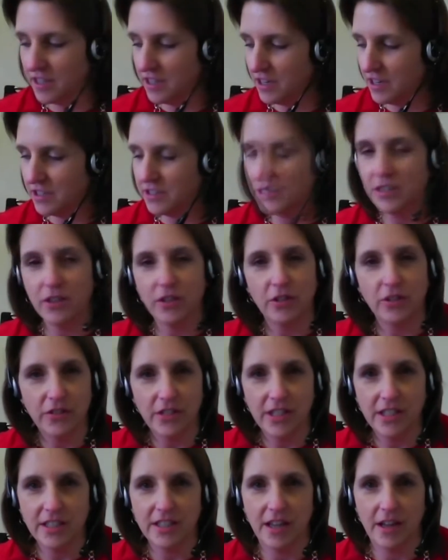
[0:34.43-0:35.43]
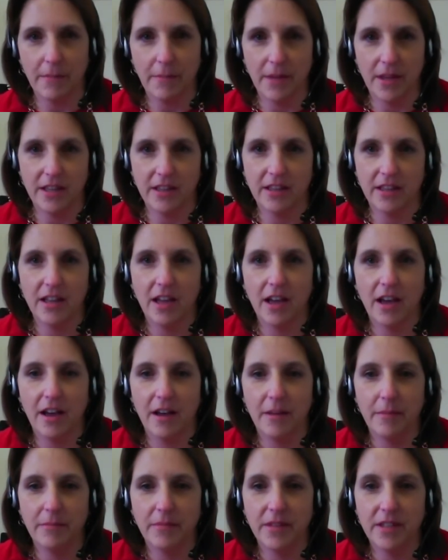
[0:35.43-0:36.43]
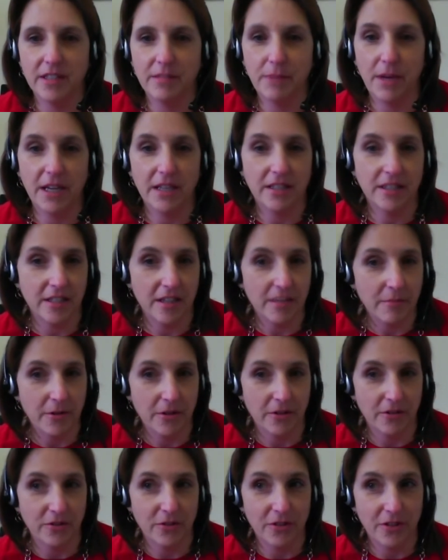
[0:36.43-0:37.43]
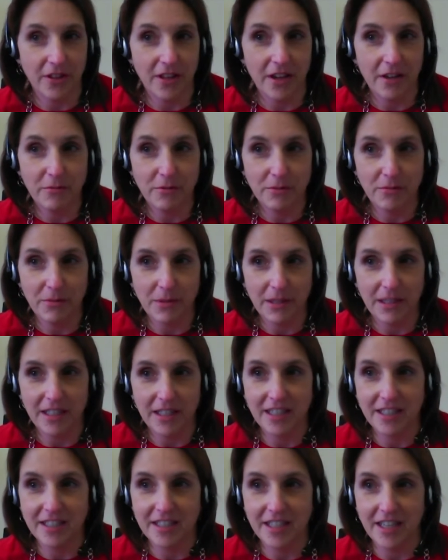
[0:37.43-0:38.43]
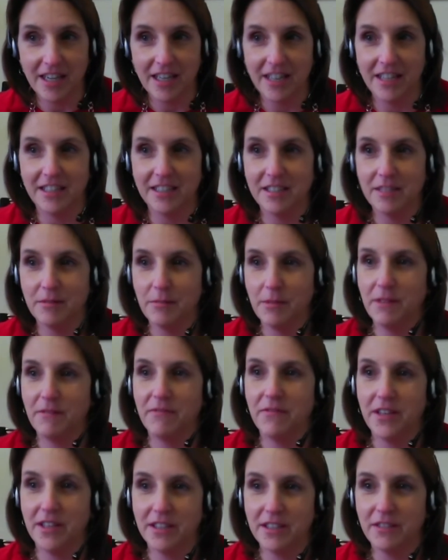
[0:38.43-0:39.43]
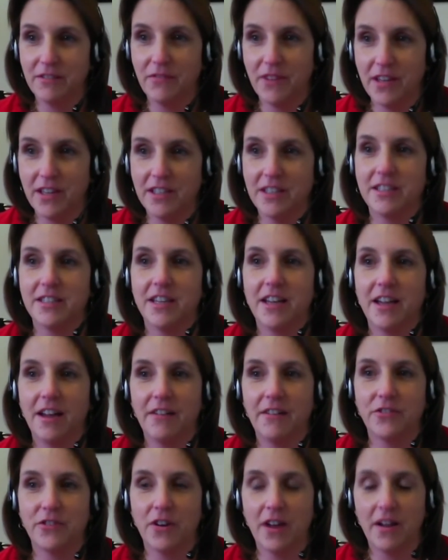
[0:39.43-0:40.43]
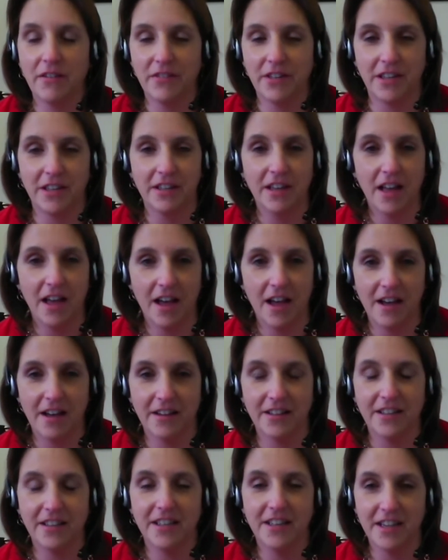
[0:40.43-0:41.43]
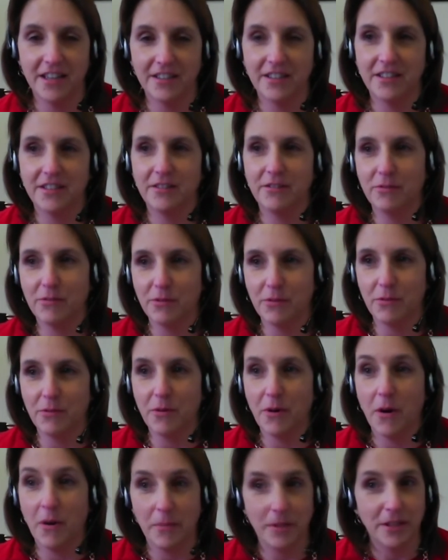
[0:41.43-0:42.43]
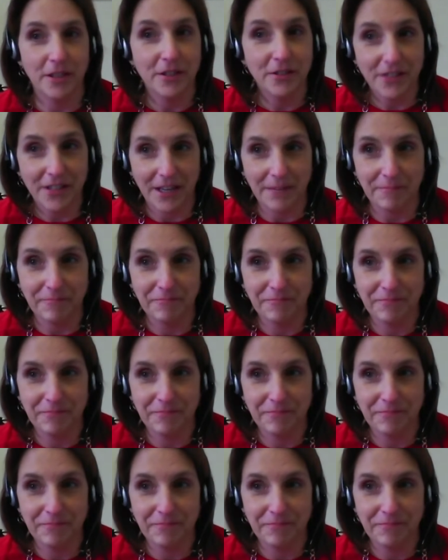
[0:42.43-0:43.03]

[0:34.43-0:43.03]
Connected Learning Summit this past summer. So that was really exciting to meet face-to-face after having connected through Open Learning.